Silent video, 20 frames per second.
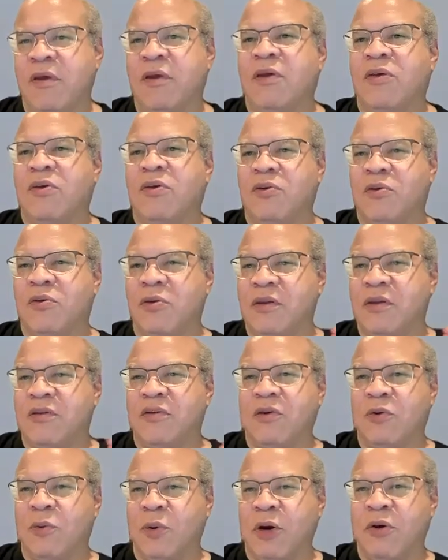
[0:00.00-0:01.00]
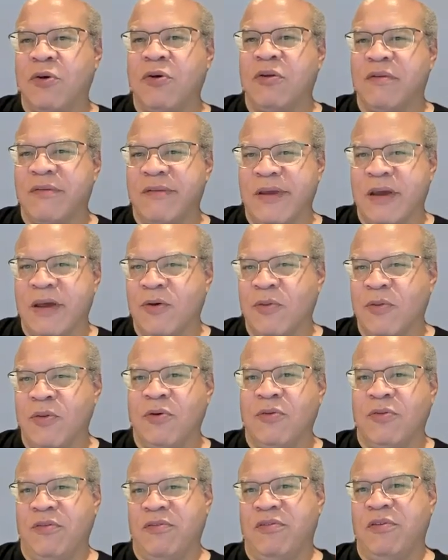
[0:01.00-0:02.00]
you need to go out and
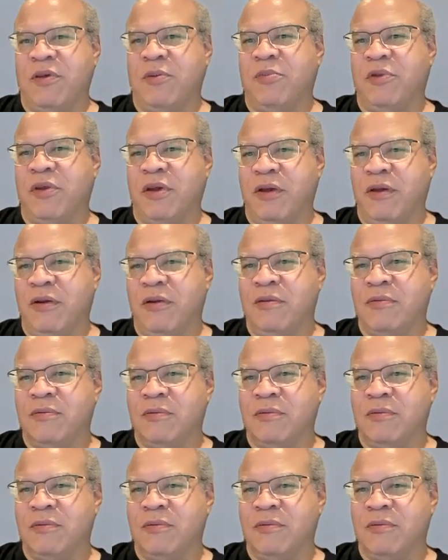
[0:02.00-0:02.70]
download the subtitle.